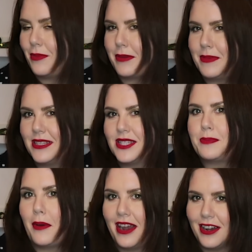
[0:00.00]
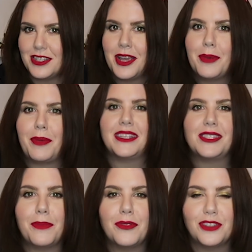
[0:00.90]
You might be inspired by
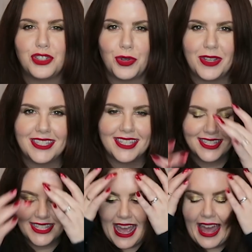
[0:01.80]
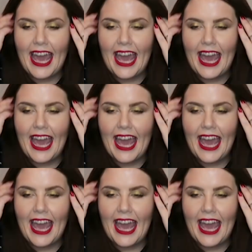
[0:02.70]
some of the choices.